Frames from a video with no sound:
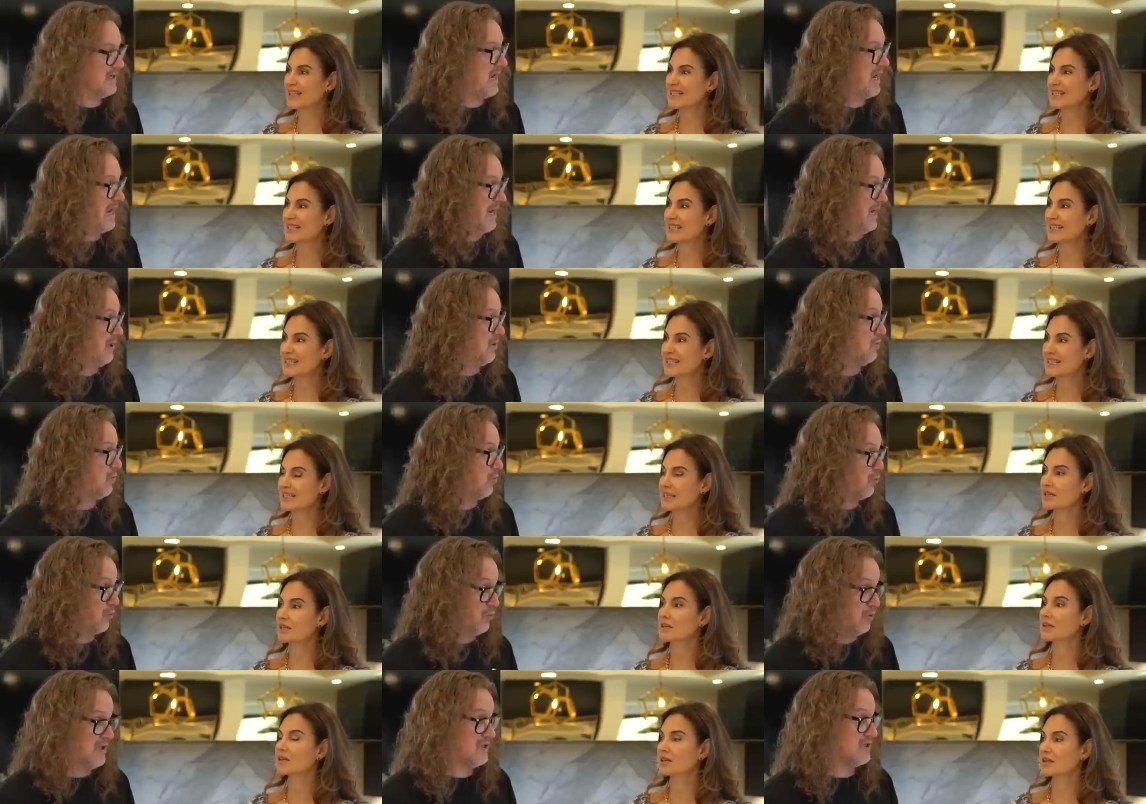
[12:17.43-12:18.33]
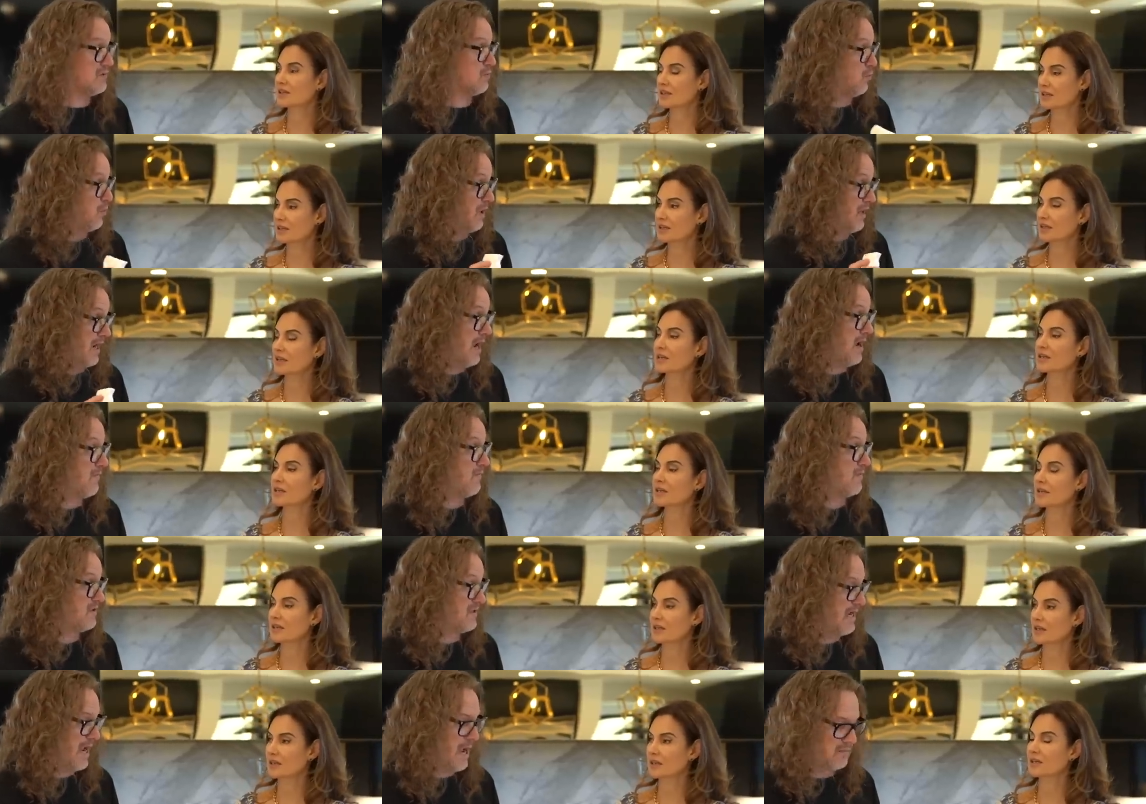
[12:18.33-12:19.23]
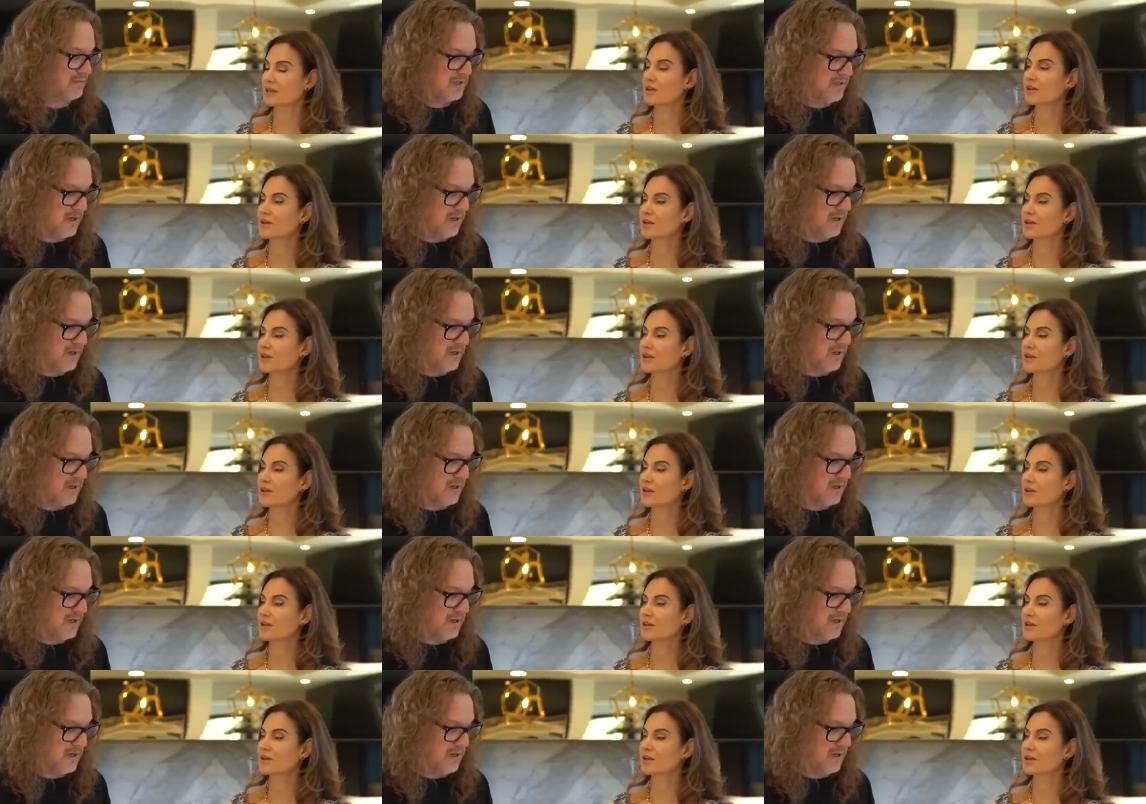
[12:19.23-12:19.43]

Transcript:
Speaker 1: stain, grease, whatever's out